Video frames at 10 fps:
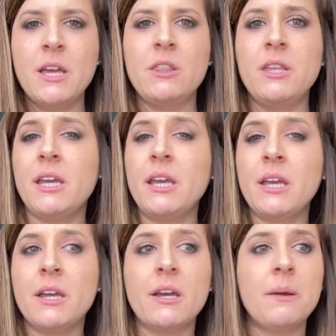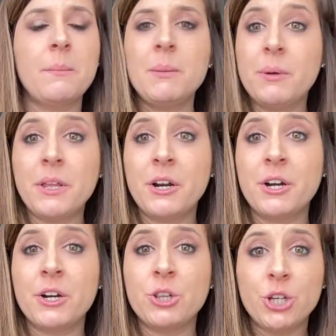the people that
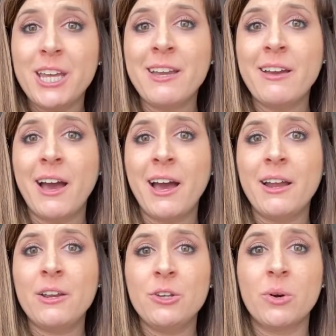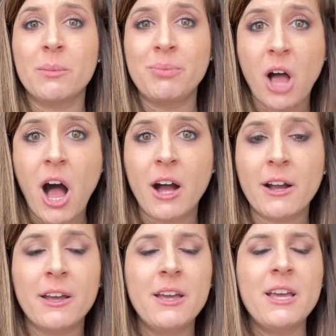are looking at your blog,